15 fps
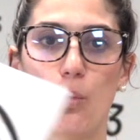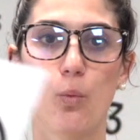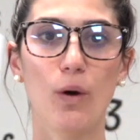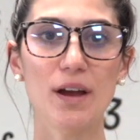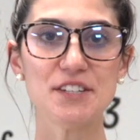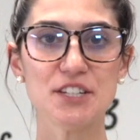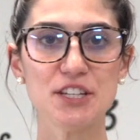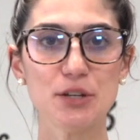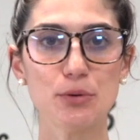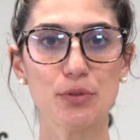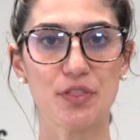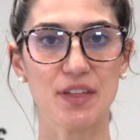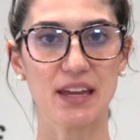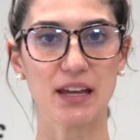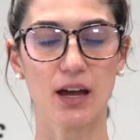What do you
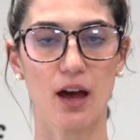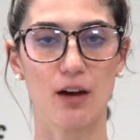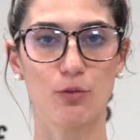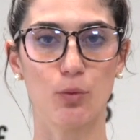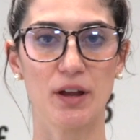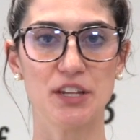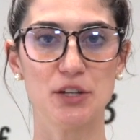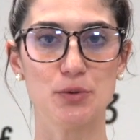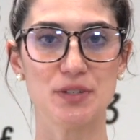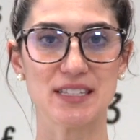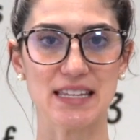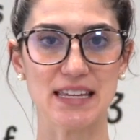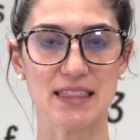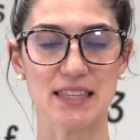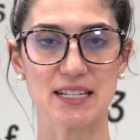think of when you
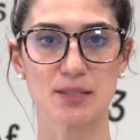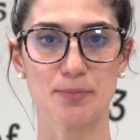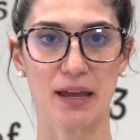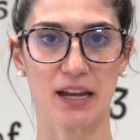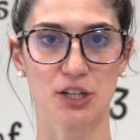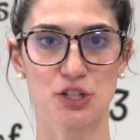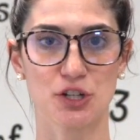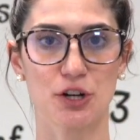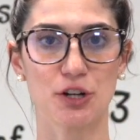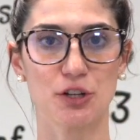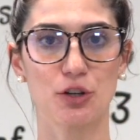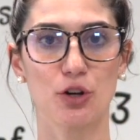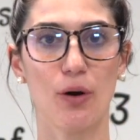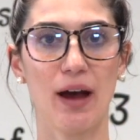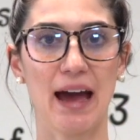see this picture? You
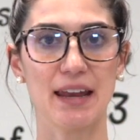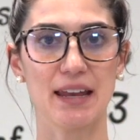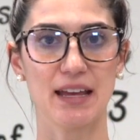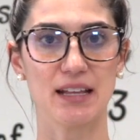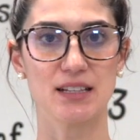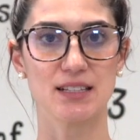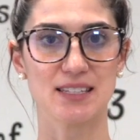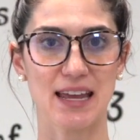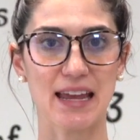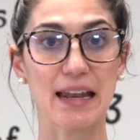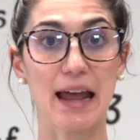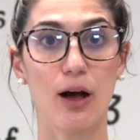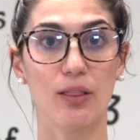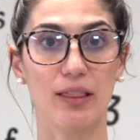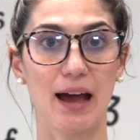can go ahead and say
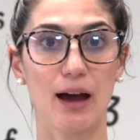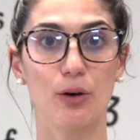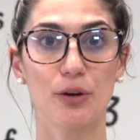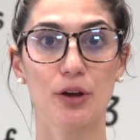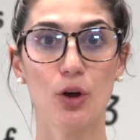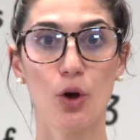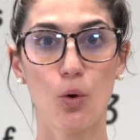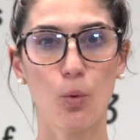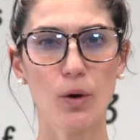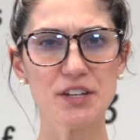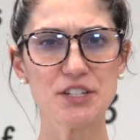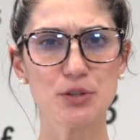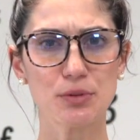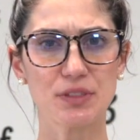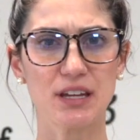it out loud. What
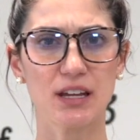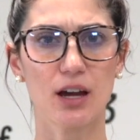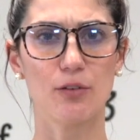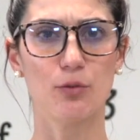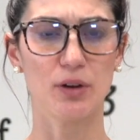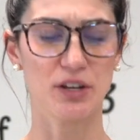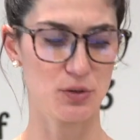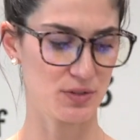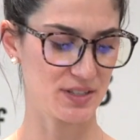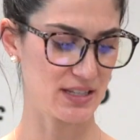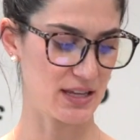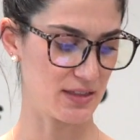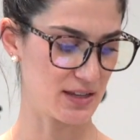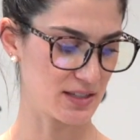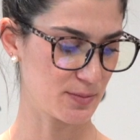do you think of when you
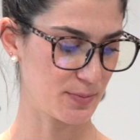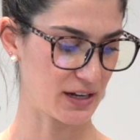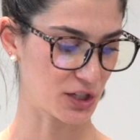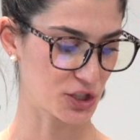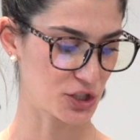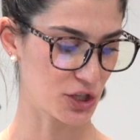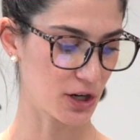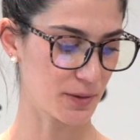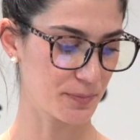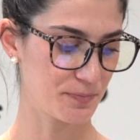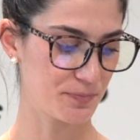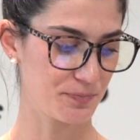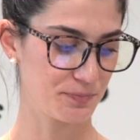see this picture?